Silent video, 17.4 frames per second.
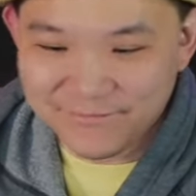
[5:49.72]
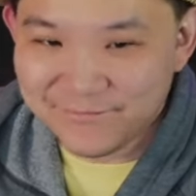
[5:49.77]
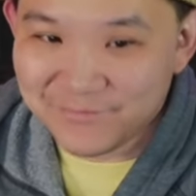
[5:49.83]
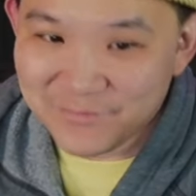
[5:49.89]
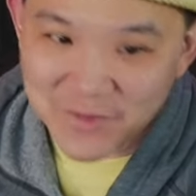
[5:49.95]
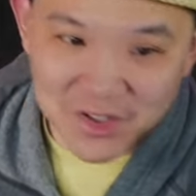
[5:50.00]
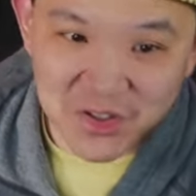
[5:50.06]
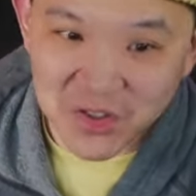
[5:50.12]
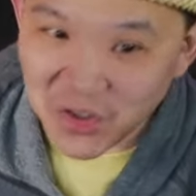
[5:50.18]

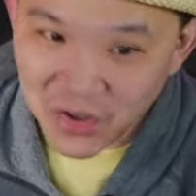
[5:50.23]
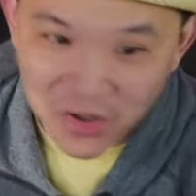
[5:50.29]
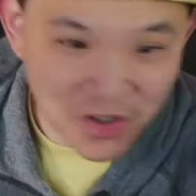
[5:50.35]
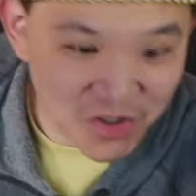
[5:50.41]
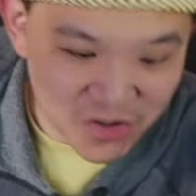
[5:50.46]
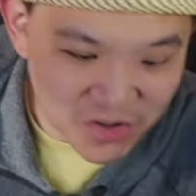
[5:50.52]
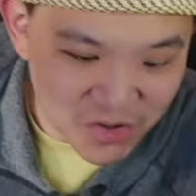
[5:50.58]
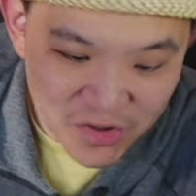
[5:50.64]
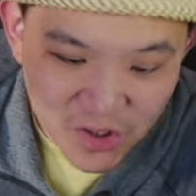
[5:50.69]
Maduro
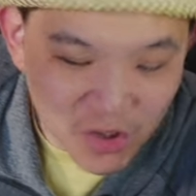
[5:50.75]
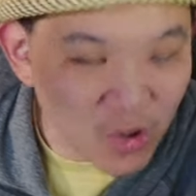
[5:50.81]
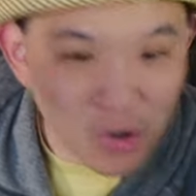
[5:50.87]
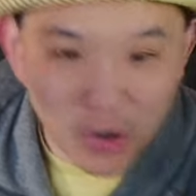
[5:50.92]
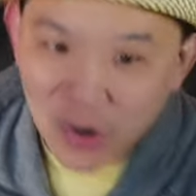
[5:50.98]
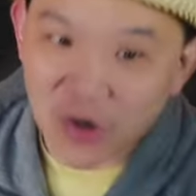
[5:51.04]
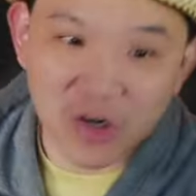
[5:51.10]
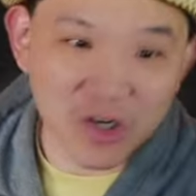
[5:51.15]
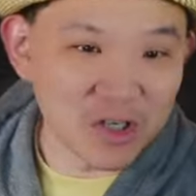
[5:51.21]
to the
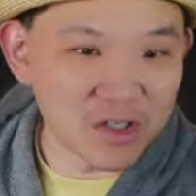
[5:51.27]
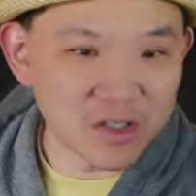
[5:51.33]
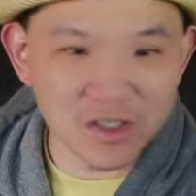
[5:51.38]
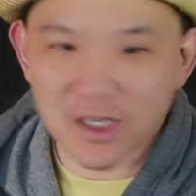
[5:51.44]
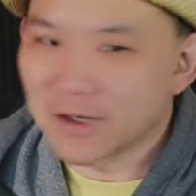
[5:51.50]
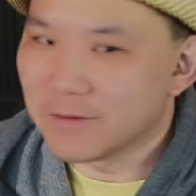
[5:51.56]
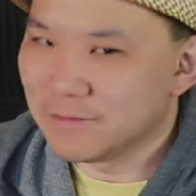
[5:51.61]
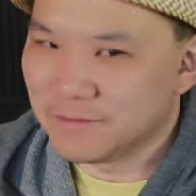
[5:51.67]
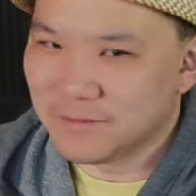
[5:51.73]
core,
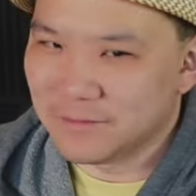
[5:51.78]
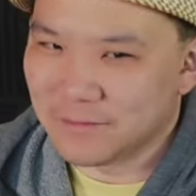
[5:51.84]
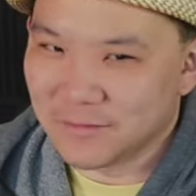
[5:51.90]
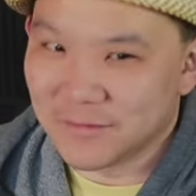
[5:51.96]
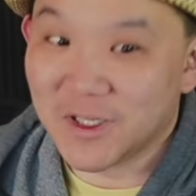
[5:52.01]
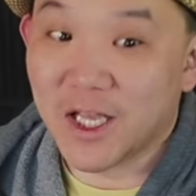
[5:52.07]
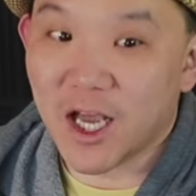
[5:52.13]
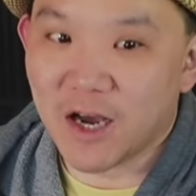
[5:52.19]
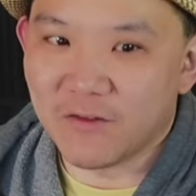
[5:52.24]

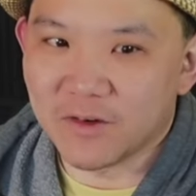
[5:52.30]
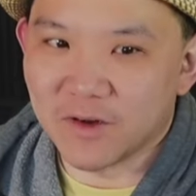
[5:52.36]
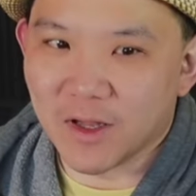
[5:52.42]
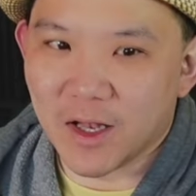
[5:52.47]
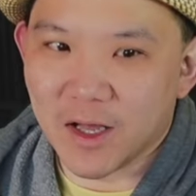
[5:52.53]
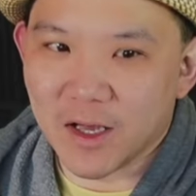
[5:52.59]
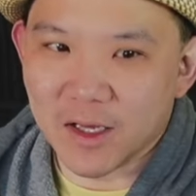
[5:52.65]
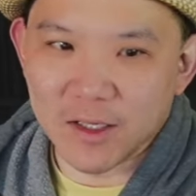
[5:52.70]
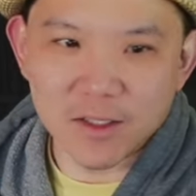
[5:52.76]
Calvin
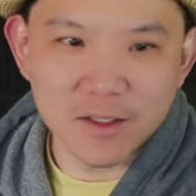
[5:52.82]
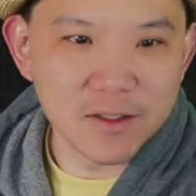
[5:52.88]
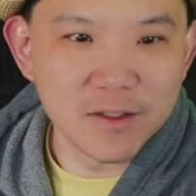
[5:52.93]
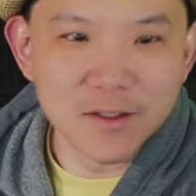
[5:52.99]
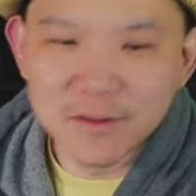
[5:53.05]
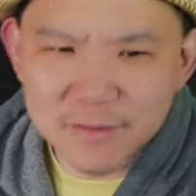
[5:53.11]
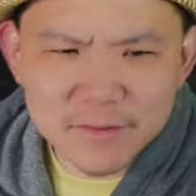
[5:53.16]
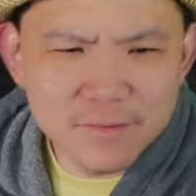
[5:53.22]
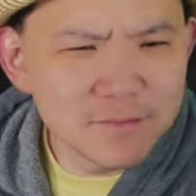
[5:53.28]
Klein.
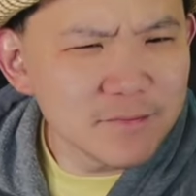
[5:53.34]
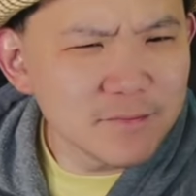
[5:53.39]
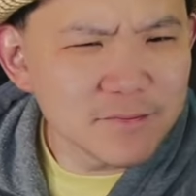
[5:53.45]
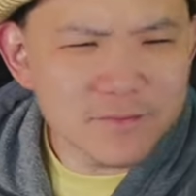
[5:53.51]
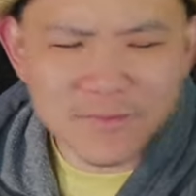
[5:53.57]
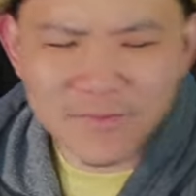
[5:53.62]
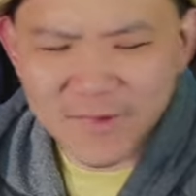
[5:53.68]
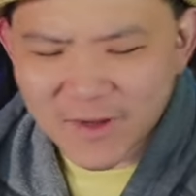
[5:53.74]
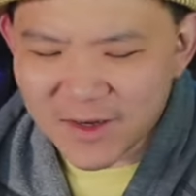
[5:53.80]

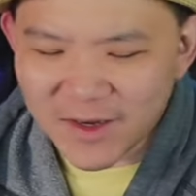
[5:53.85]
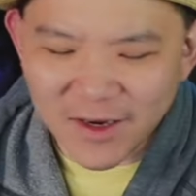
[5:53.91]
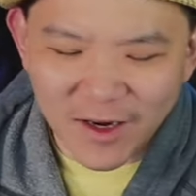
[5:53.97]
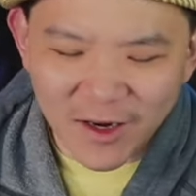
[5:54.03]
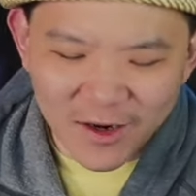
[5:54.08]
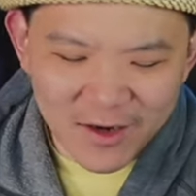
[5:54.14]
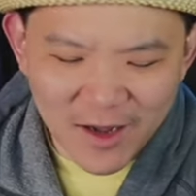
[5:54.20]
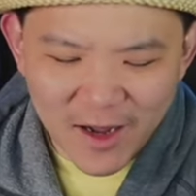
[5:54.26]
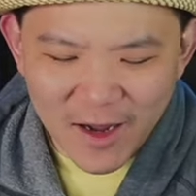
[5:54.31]
You
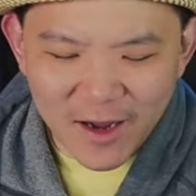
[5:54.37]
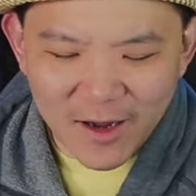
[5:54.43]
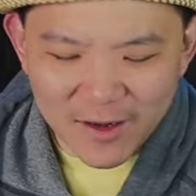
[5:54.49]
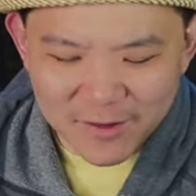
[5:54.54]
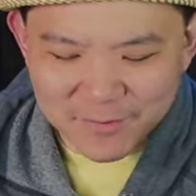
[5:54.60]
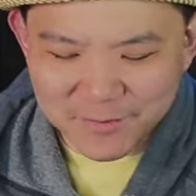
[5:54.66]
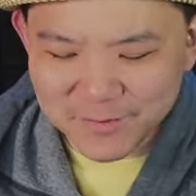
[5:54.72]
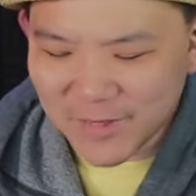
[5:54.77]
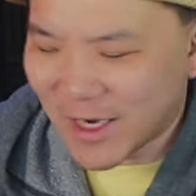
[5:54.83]
know,
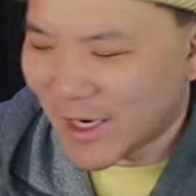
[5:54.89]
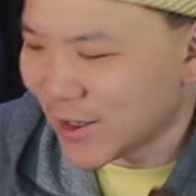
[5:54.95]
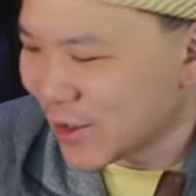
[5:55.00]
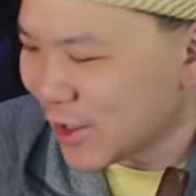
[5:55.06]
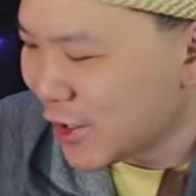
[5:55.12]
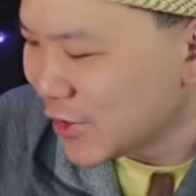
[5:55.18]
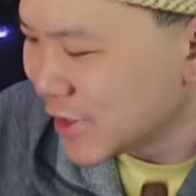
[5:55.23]
I don't know.